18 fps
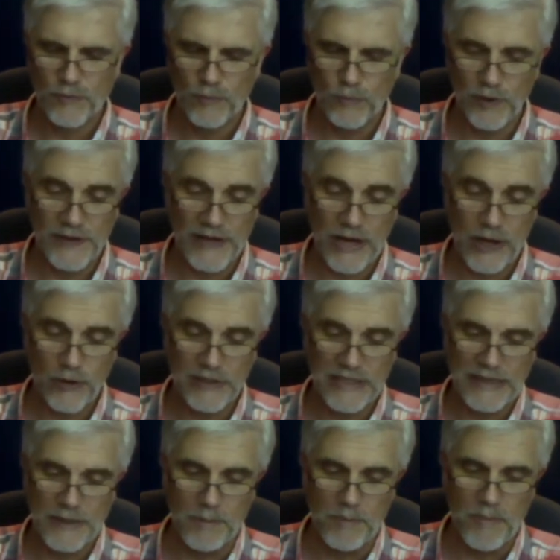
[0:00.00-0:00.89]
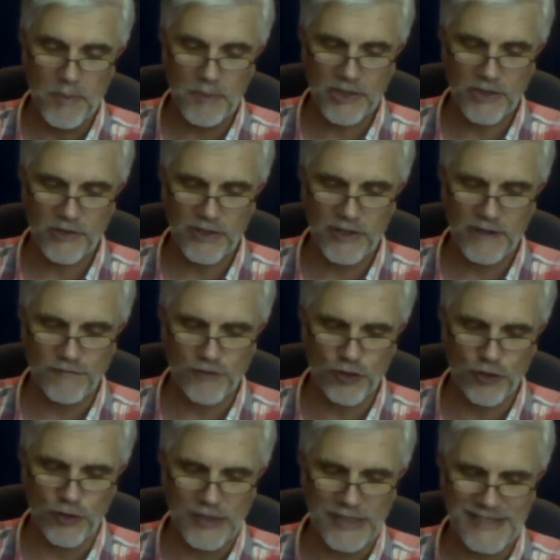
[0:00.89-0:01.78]
were they only the mimicry of
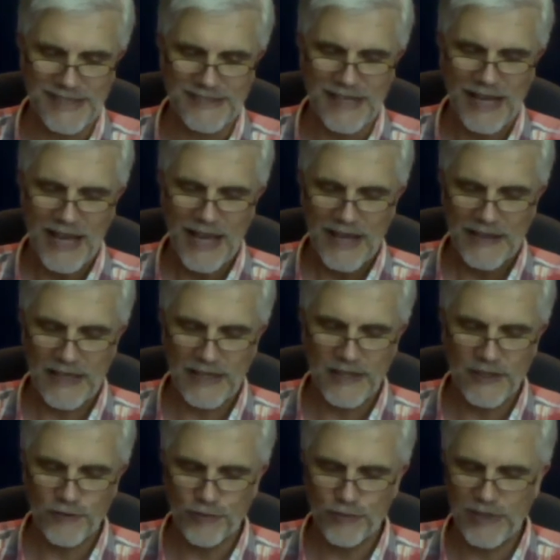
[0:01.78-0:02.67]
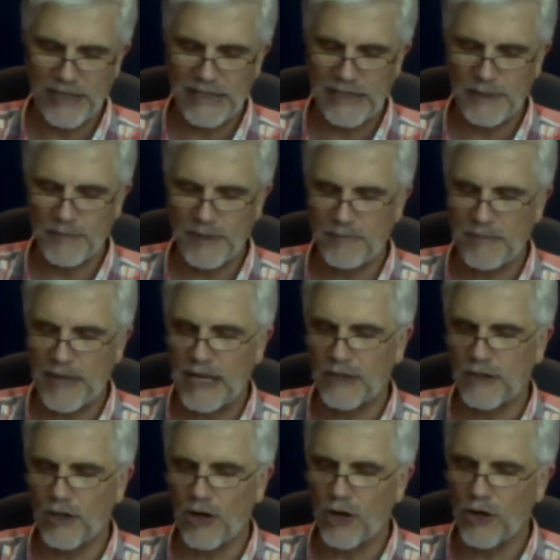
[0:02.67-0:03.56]
choices that had really been
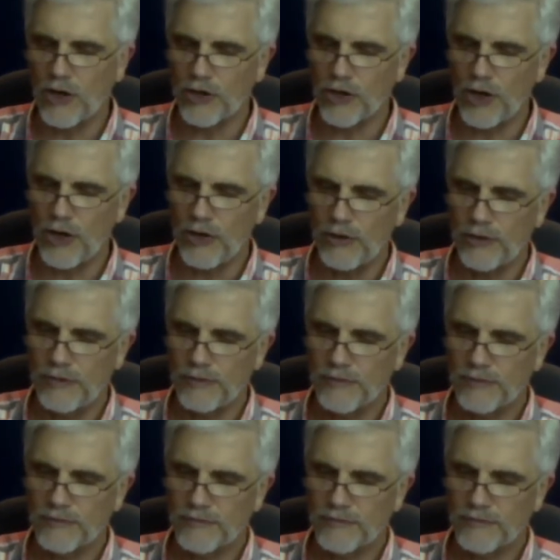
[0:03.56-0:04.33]
made long ago?